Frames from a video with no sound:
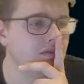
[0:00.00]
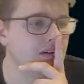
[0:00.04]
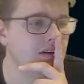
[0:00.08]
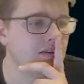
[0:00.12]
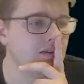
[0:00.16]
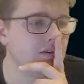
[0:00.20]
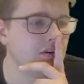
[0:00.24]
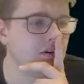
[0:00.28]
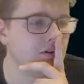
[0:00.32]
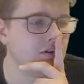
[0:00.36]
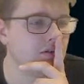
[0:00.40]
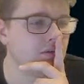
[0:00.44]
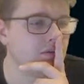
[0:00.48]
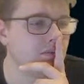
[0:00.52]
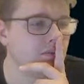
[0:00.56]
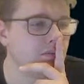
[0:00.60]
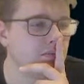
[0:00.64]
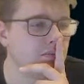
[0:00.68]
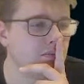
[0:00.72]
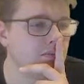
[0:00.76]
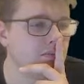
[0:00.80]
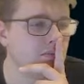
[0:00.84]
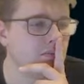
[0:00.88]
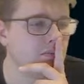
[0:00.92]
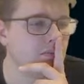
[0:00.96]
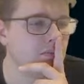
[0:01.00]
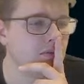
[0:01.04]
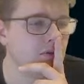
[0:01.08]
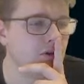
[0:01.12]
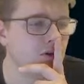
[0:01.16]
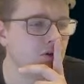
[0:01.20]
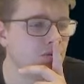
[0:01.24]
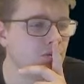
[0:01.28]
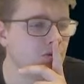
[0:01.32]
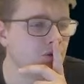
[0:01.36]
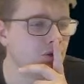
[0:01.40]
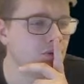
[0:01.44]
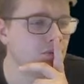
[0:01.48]
There we go.
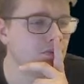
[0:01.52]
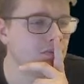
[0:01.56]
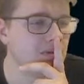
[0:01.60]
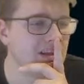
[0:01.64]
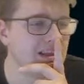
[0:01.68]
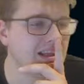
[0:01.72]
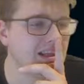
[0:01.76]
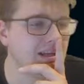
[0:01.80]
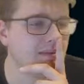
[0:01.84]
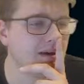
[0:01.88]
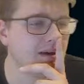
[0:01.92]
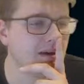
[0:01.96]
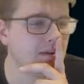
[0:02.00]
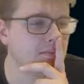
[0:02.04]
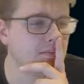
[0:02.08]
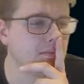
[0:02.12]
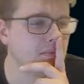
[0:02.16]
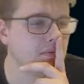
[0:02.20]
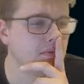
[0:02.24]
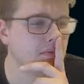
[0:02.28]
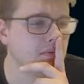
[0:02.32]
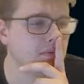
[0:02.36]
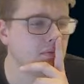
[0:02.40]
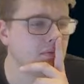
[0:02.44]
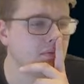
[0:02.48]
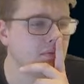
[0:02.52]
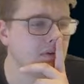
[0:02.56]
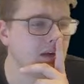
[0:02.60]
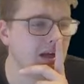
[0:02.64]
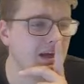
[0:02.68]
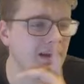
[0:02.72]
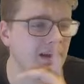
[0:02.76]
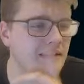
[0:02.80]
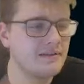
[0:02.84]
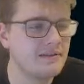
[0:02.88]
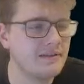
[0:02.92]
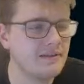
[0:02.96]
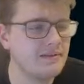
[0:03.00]
No, not mitre map.
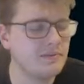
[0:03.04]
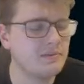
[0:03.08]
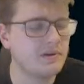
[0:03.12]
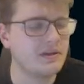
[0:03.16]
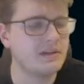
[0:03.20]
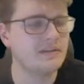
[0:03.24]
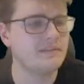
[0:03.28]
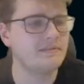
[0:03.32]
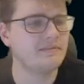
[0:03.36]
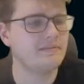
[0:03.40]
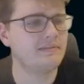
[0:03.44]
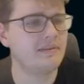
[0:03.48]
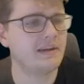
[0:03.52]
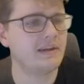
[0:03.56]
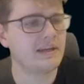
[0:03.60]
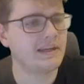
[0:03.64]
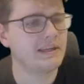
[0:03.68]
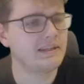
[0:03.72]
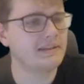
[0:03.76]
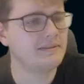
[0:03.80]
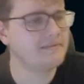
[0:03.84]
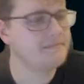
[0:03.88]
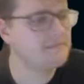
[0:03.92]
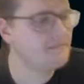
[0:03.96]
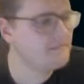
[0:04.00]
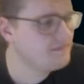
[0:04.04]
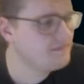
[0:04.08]
Ah, never mind. Fuck it.